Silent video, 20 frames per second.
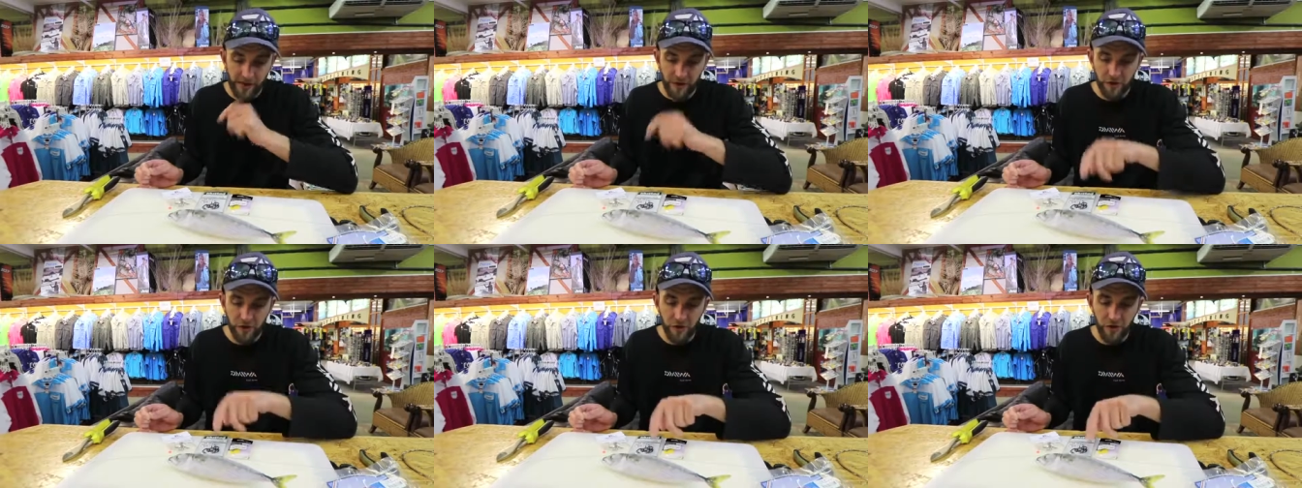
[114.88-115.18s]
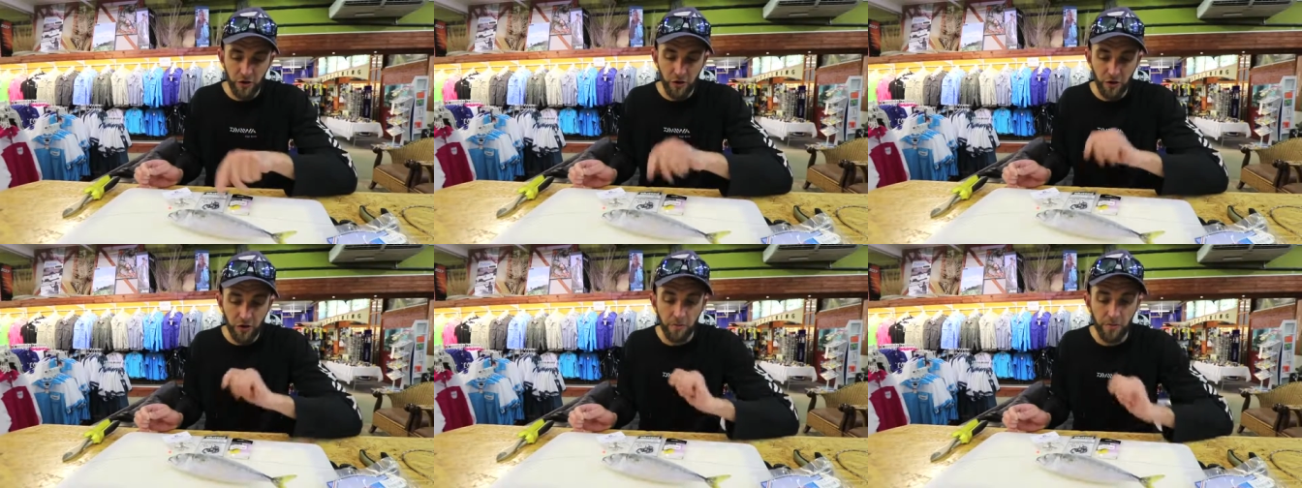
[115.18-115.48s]

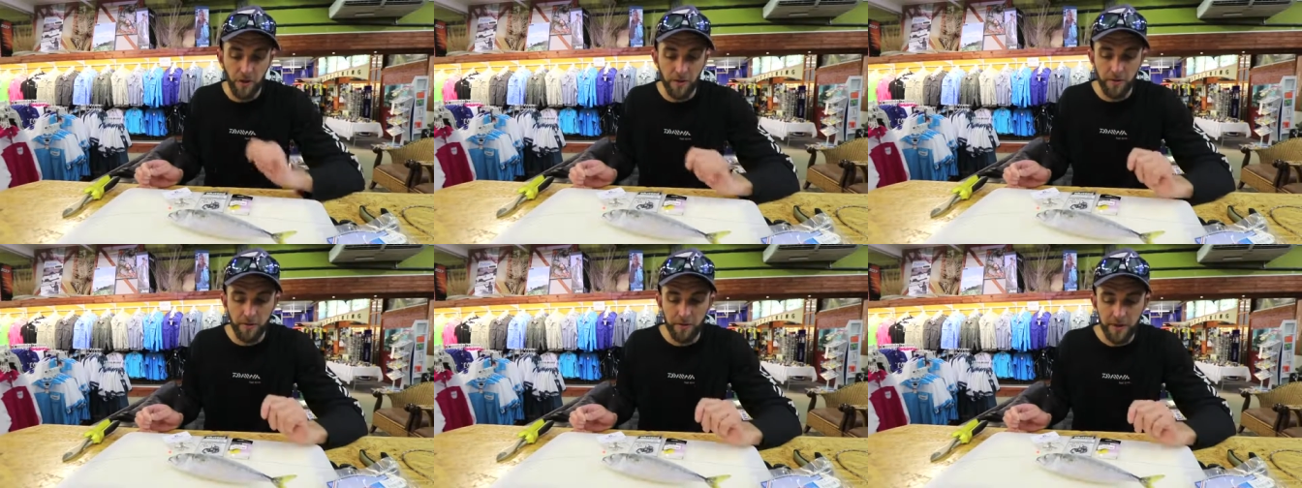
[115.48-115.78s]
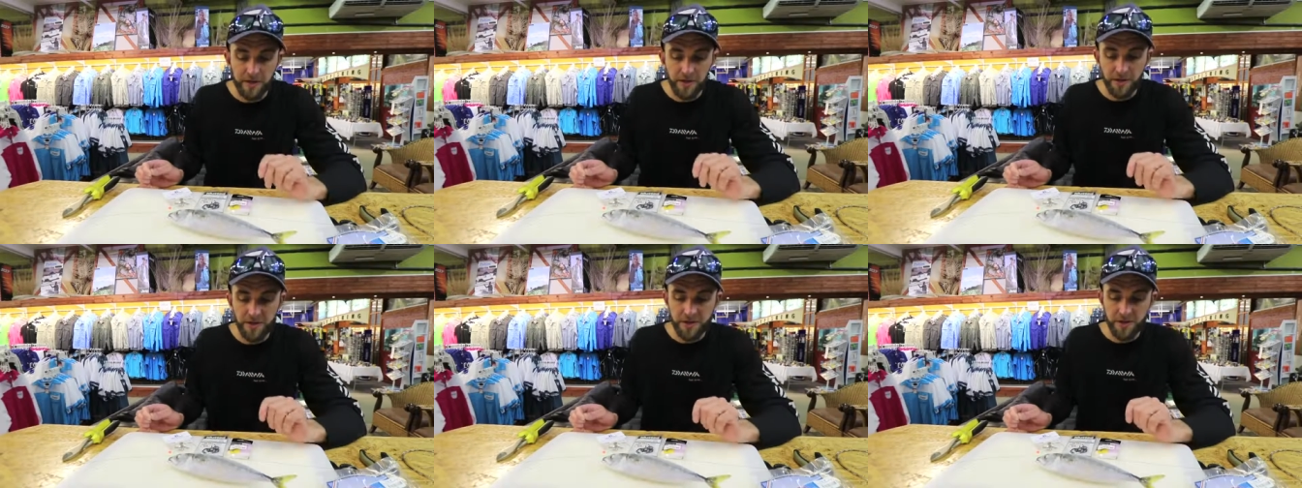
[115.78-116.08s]
You could
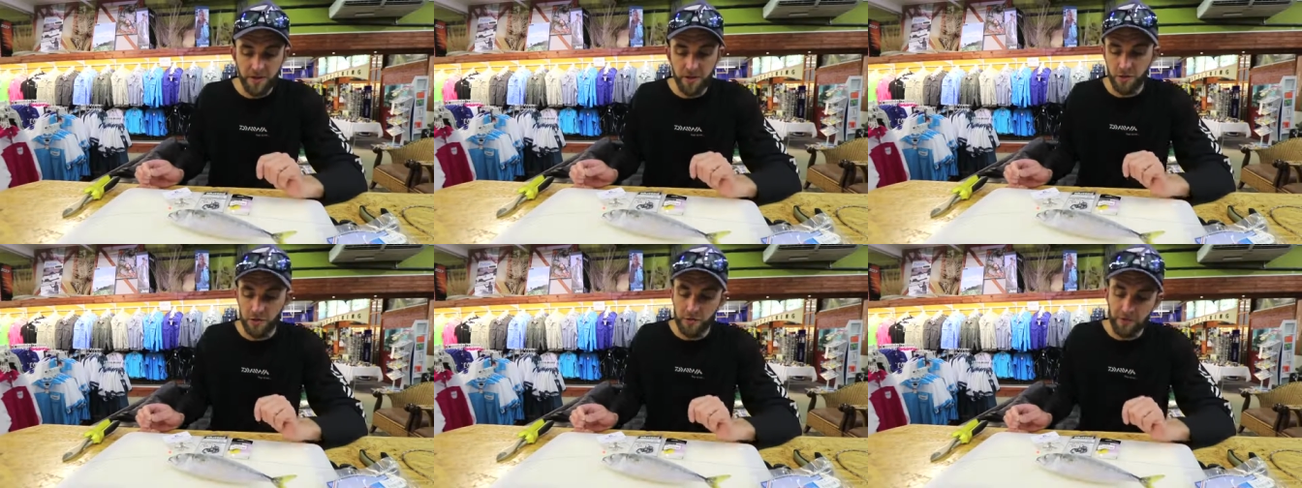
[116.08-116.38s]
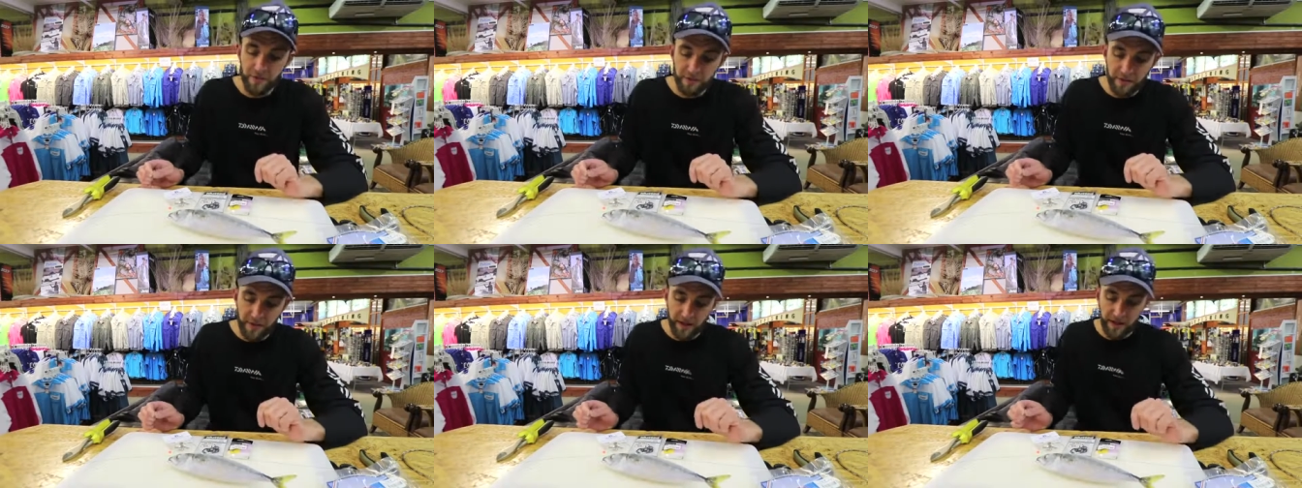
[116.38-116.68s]
probably use two,
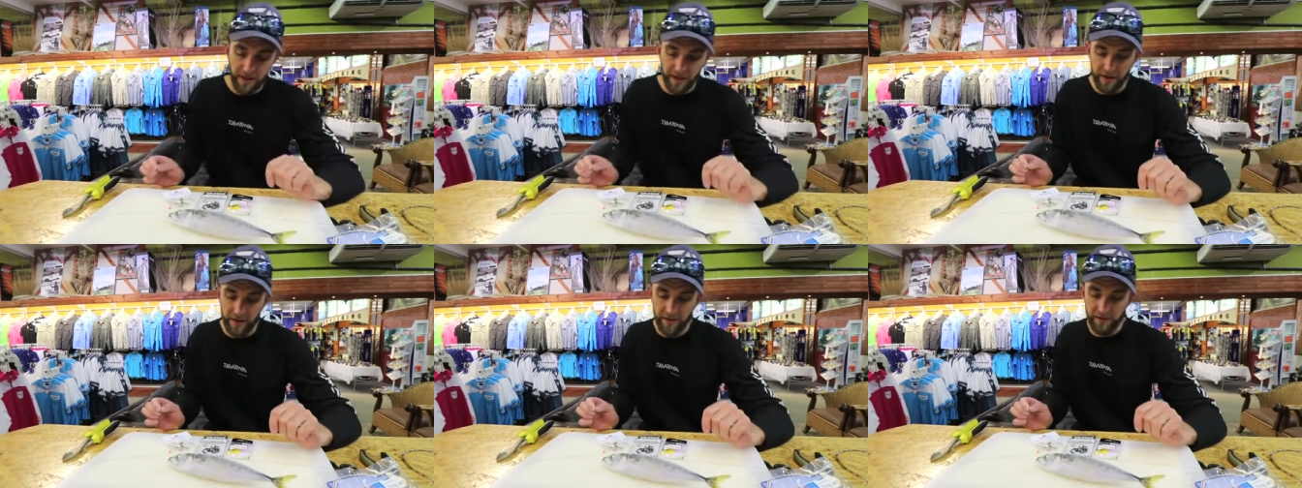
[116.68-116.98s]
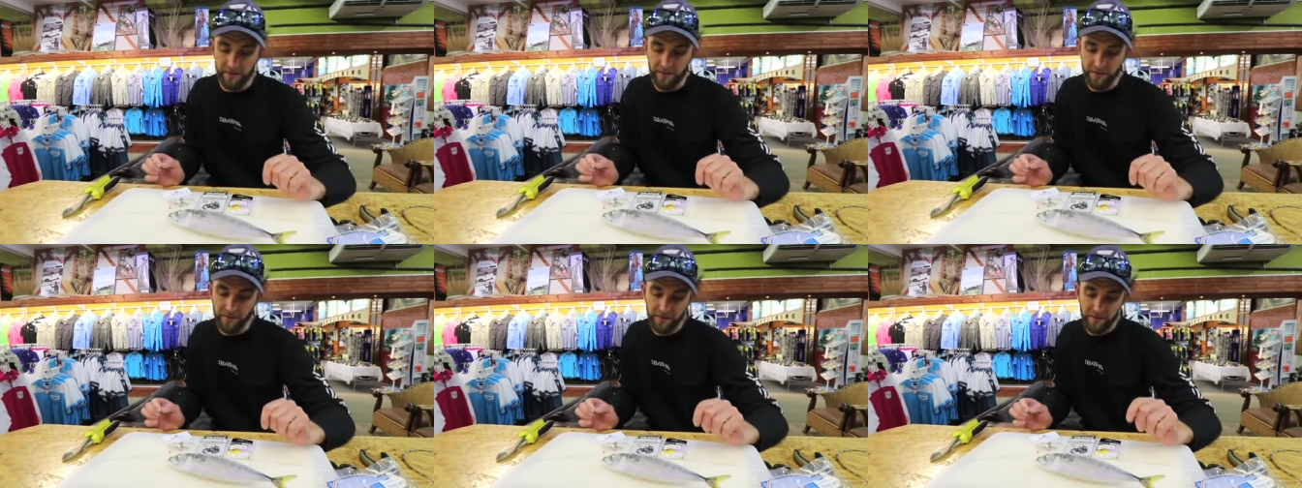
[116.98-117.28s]

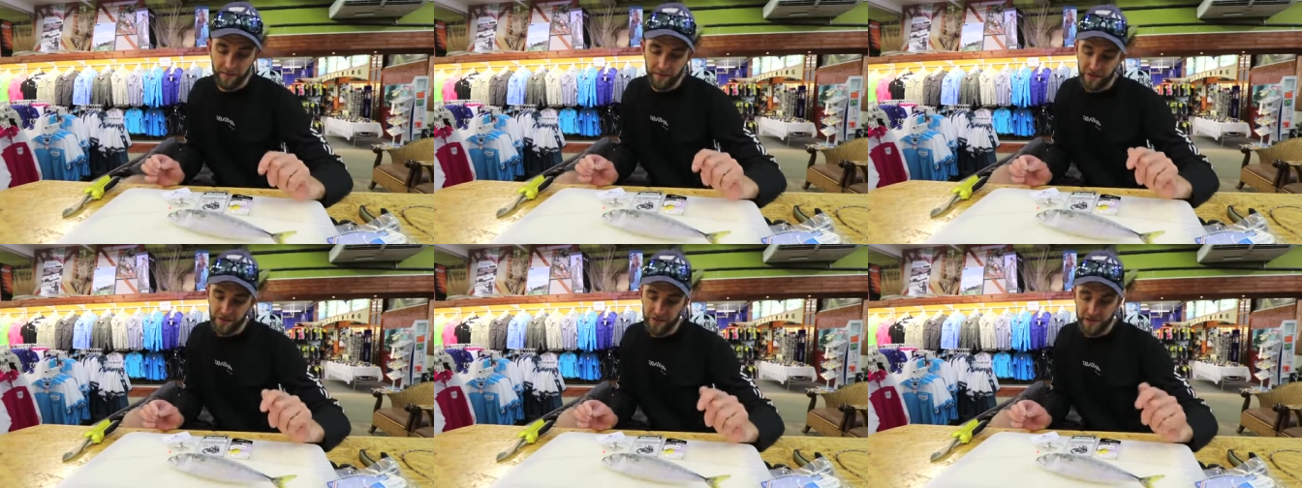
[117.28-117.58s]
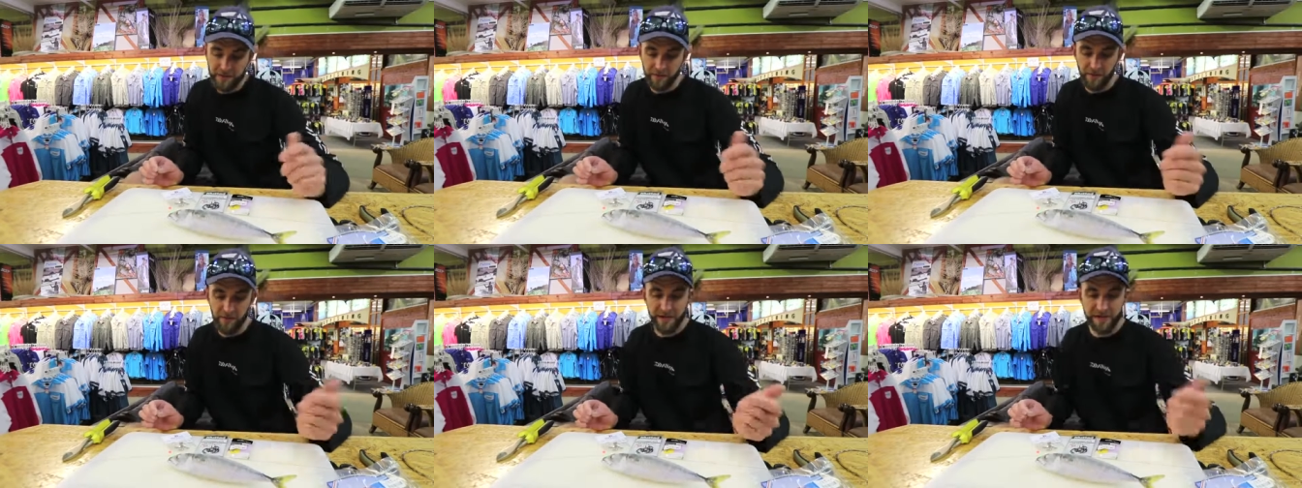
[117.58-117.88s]
um, but
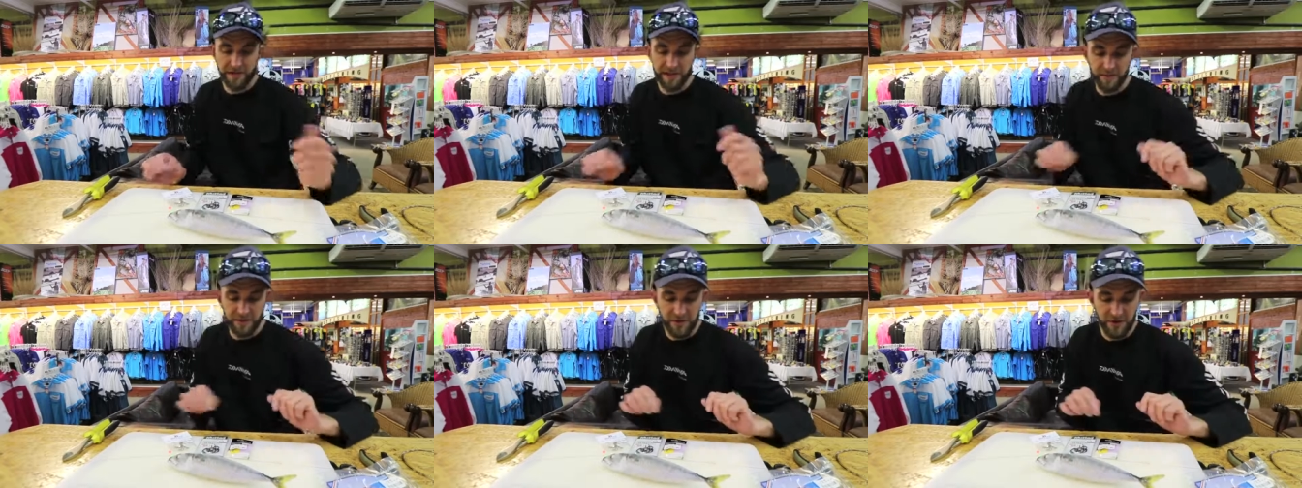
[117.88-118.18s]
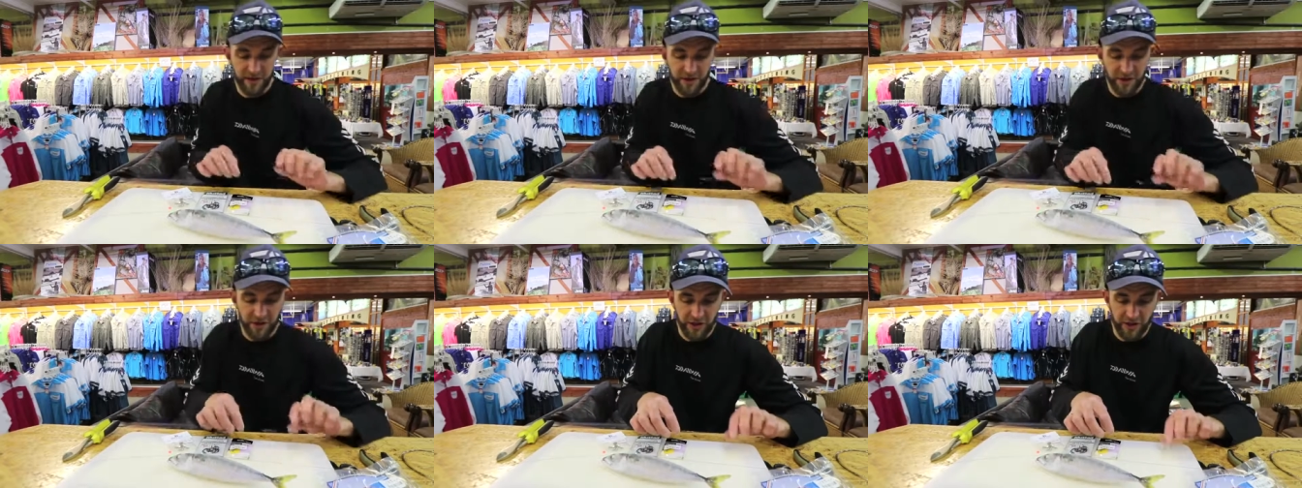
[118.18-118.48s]
just for this
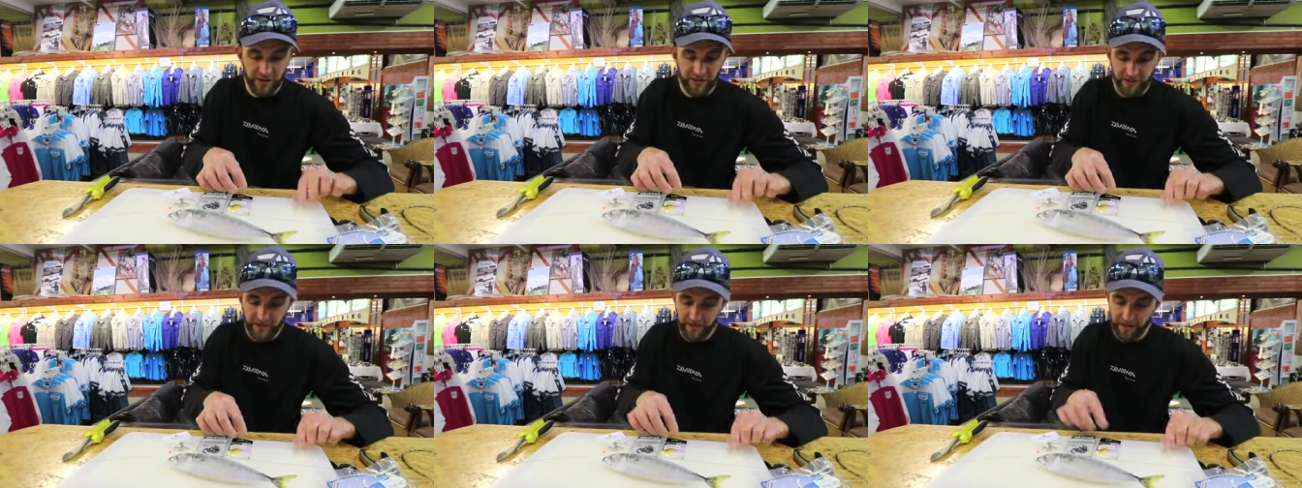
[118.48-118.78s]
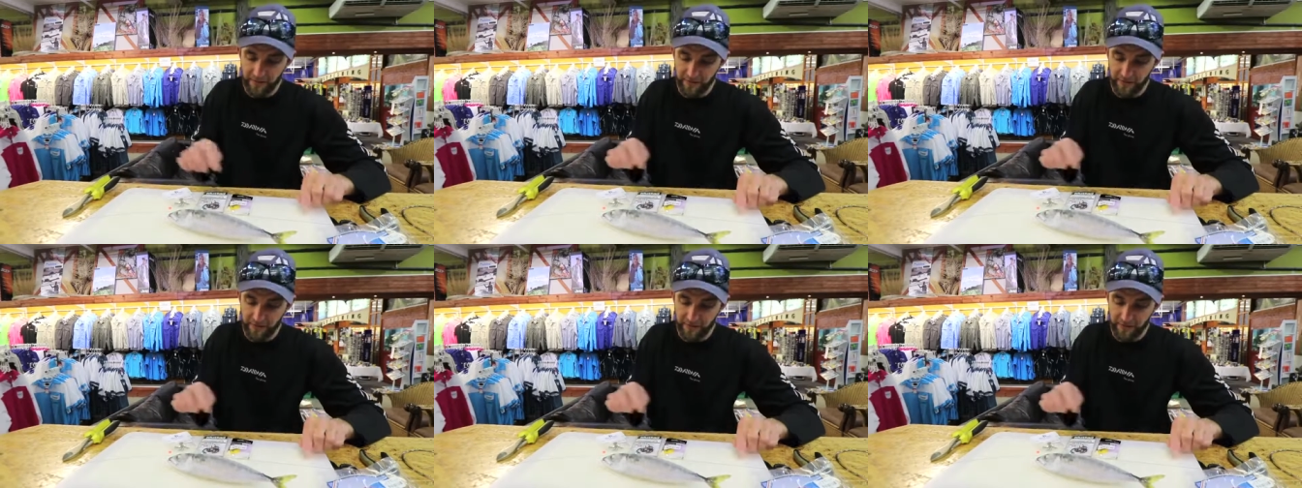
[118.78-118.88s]
demonstration,